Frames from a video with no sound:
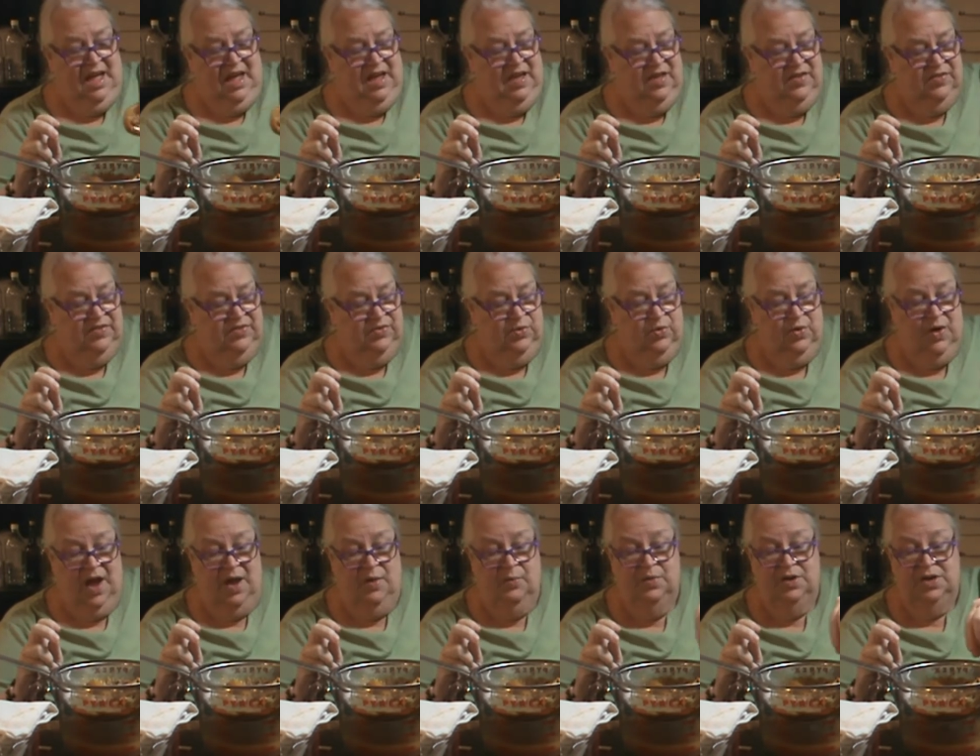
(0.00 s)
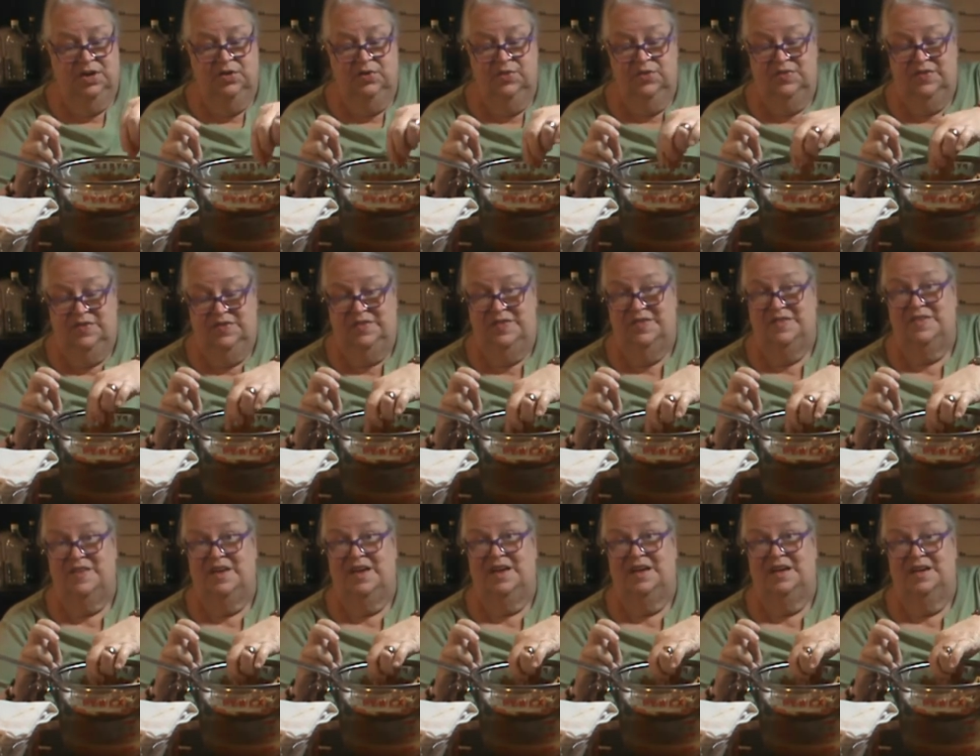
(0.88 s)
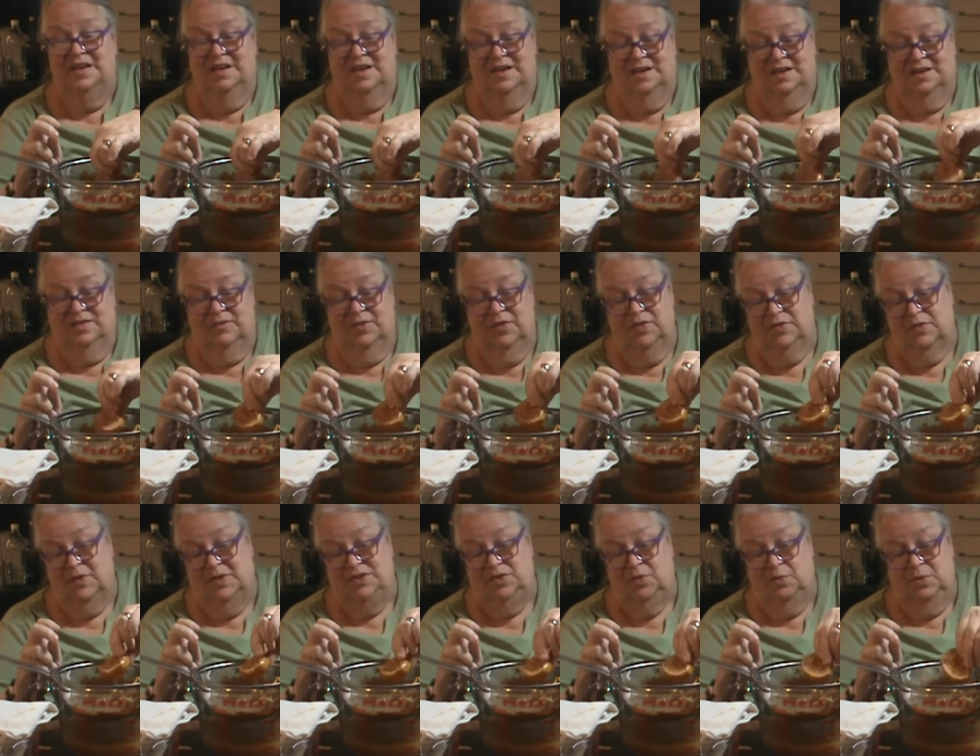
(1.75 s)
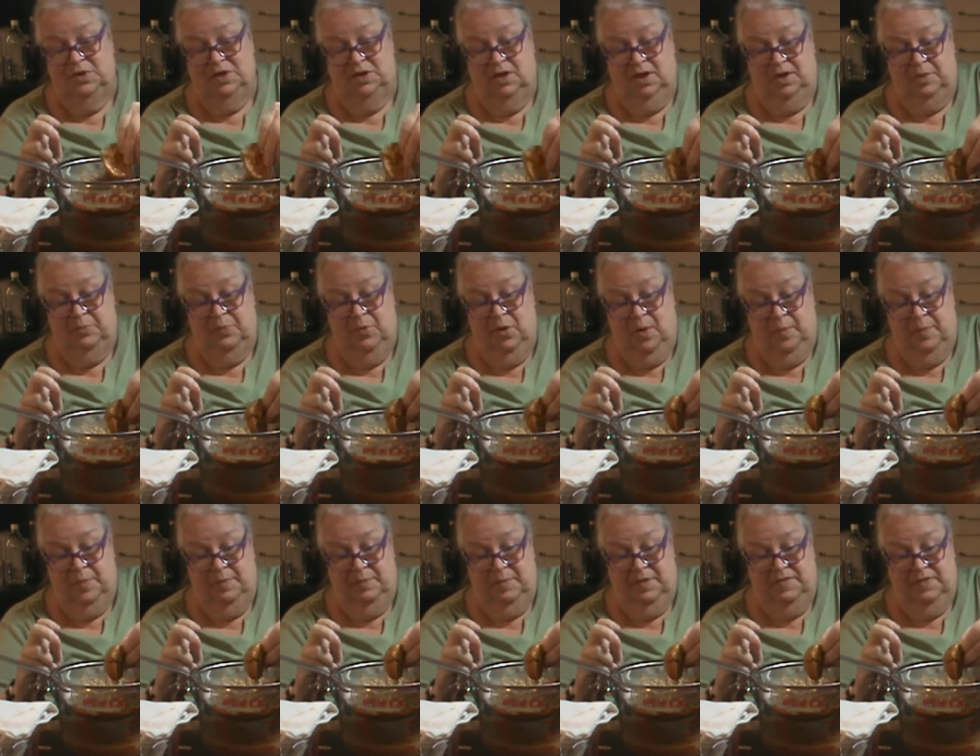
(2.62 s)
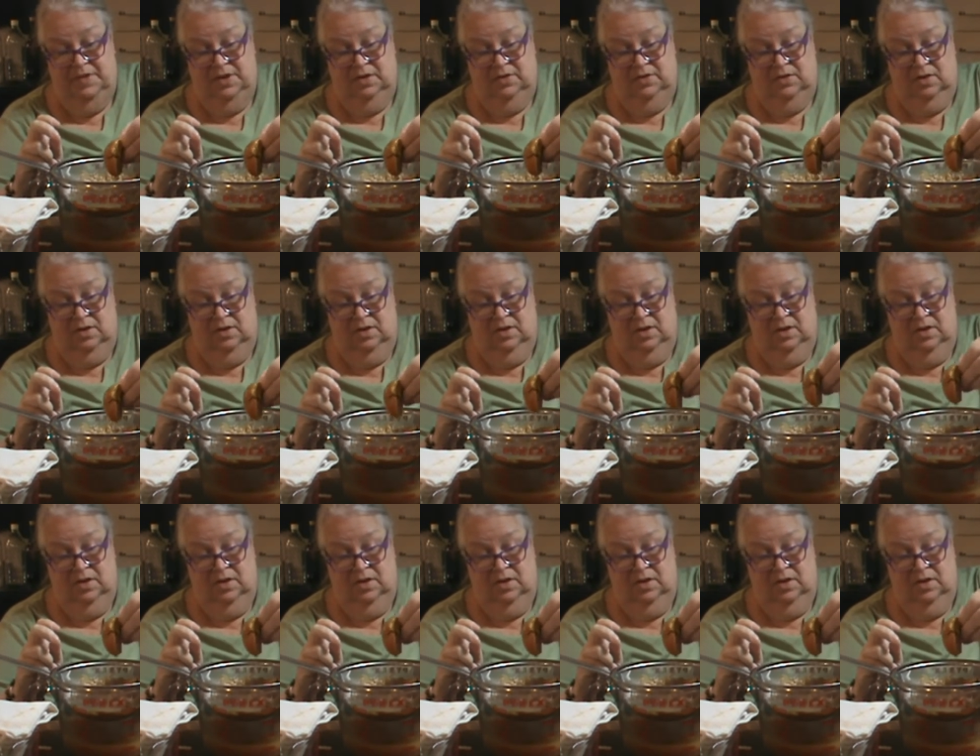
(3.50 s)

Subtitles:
I want to use this as a, first of all, I don't want a lot of pulp in my vinegar.